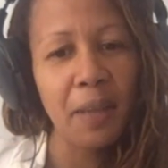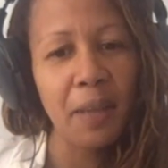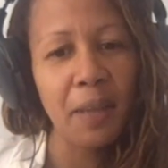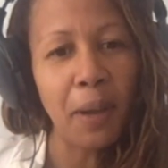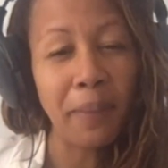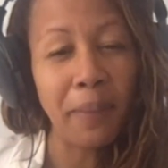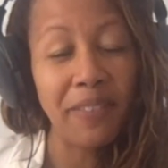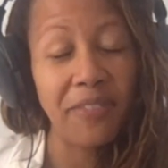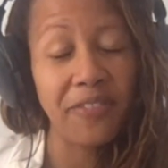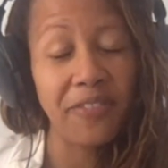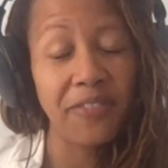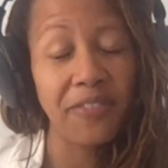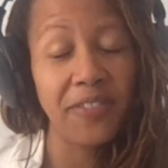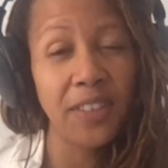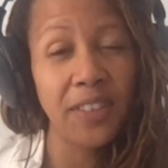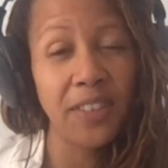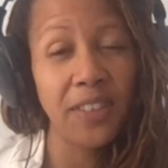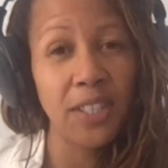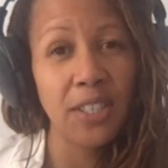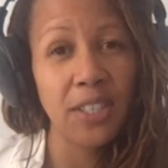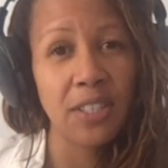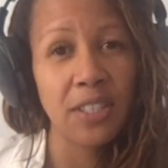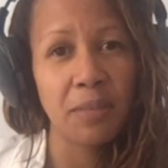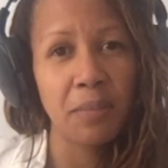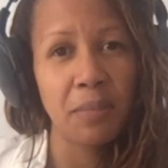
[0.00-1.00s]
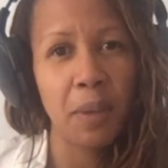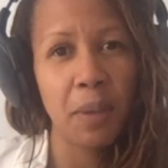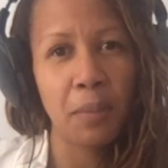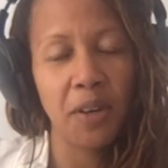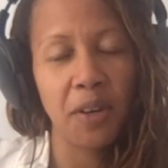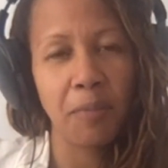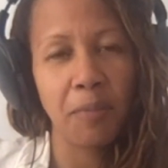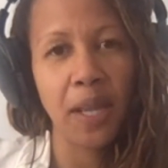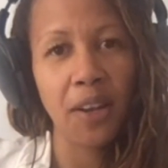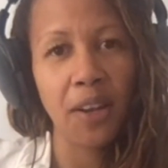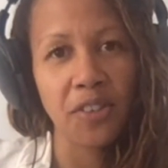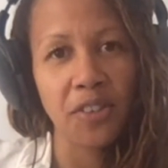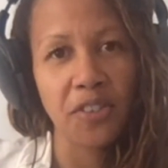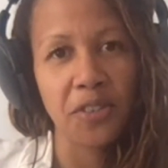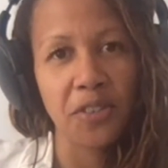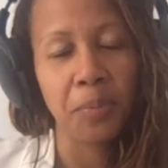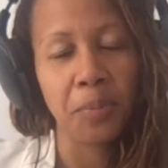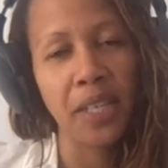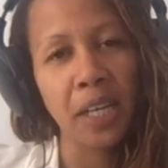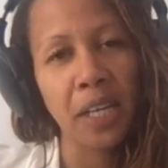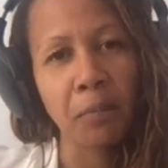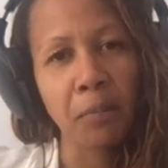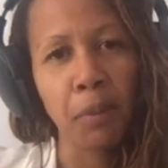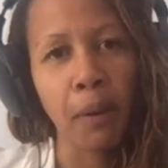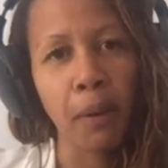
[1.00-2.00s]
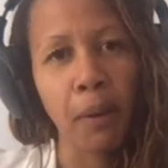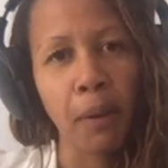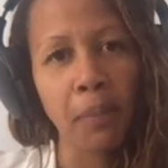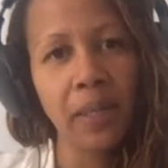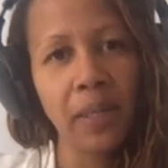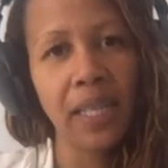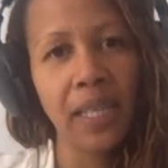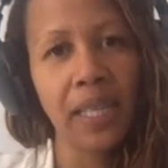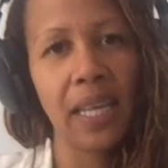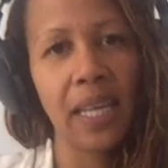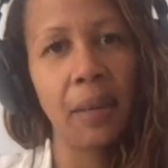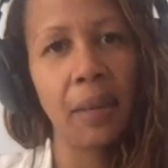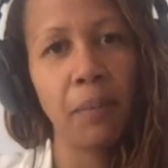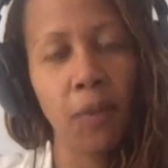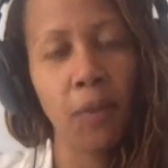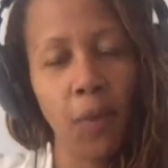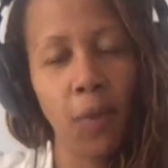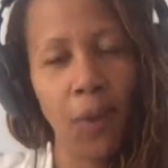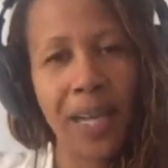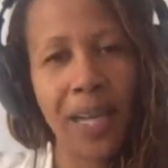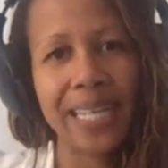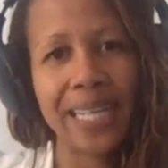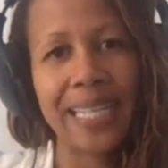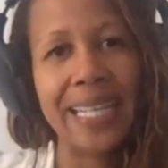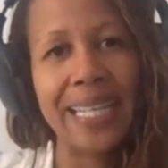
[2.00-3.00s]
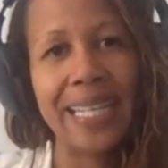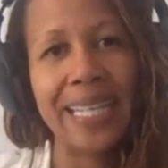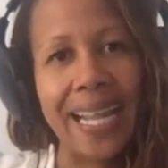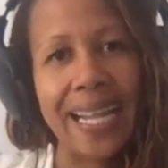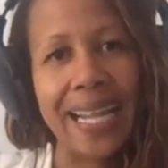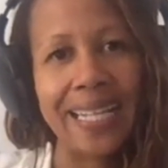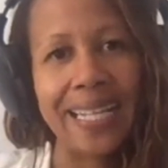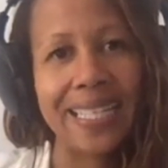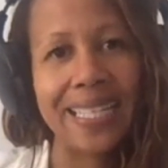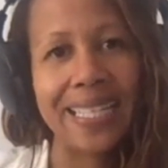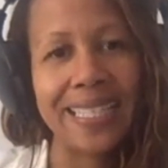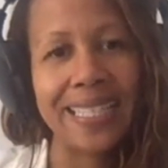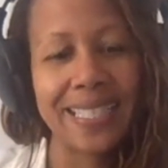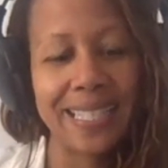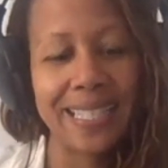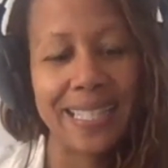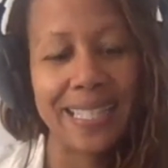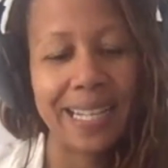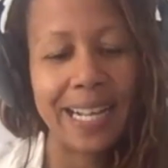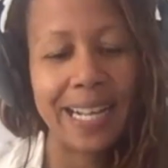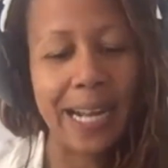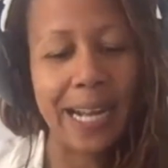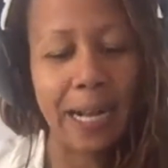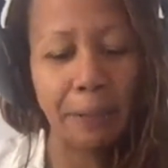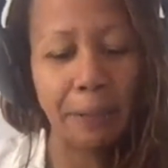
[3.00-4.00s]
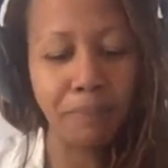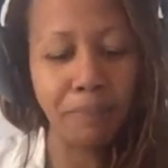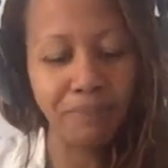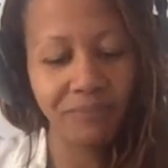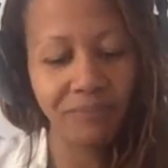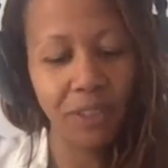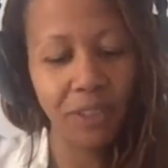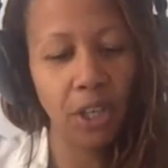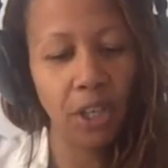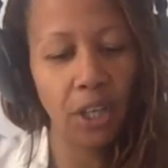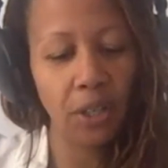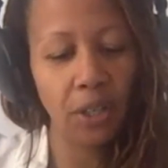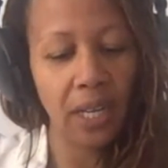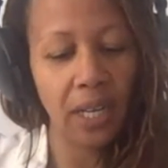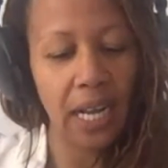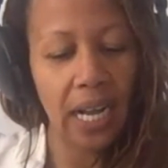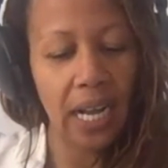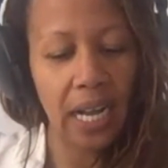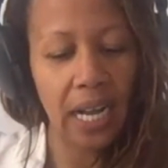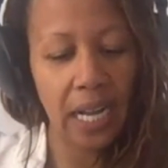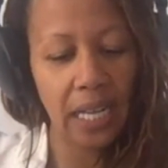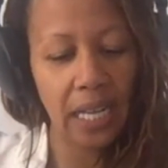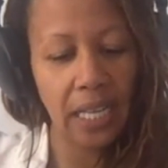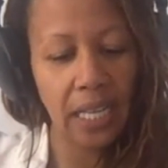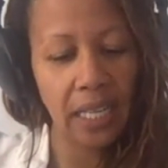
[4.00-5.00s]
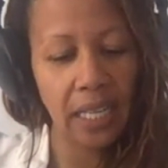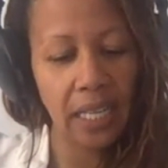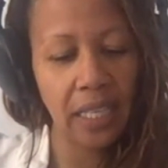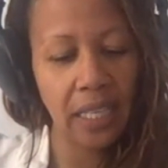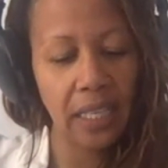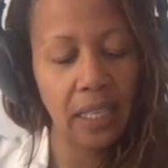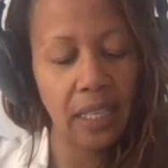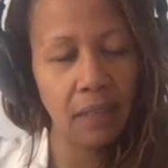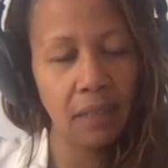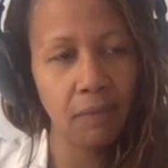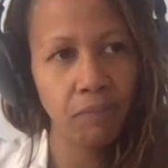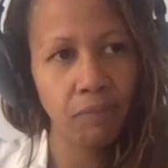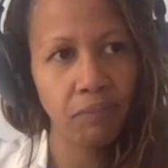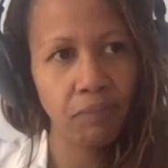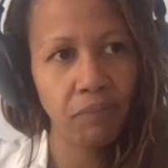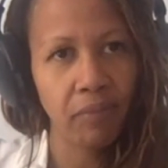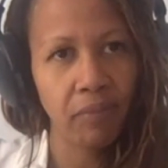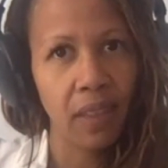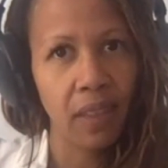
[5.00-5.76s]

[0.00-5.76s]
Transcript: about my first memory of being an entrepreneur, it probably came quite late. You know, I